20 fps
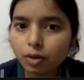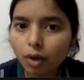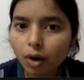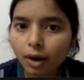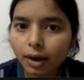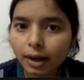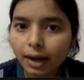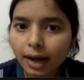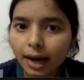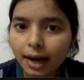
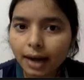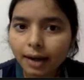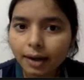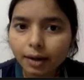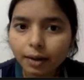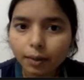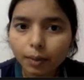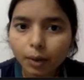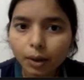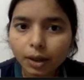while using
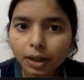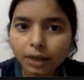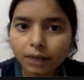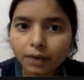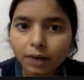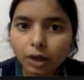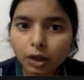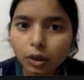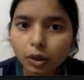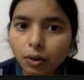this
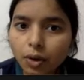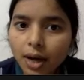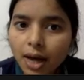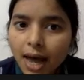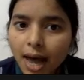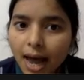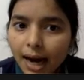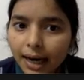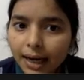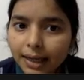concat,
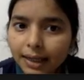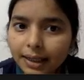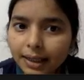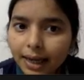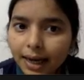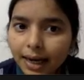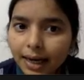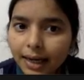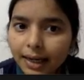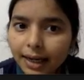what it will
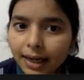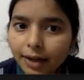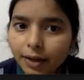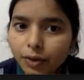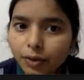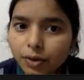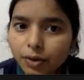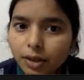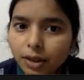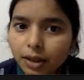do
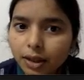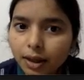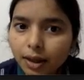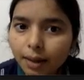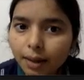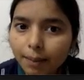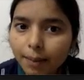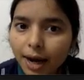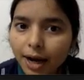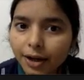at the
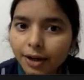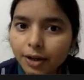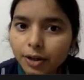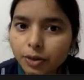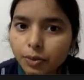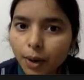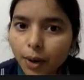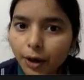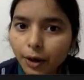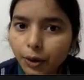end, can you
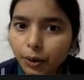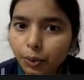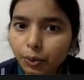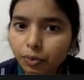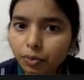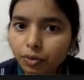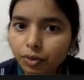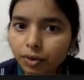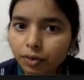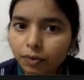see the
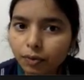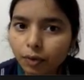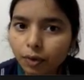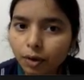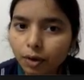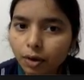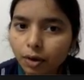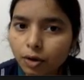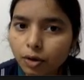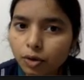combined is
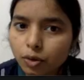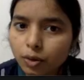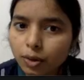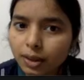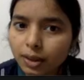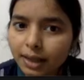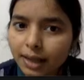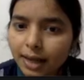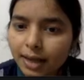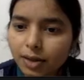1 2
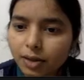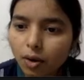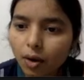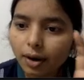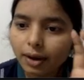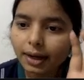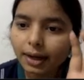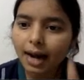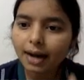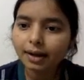3 4?
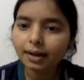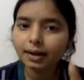So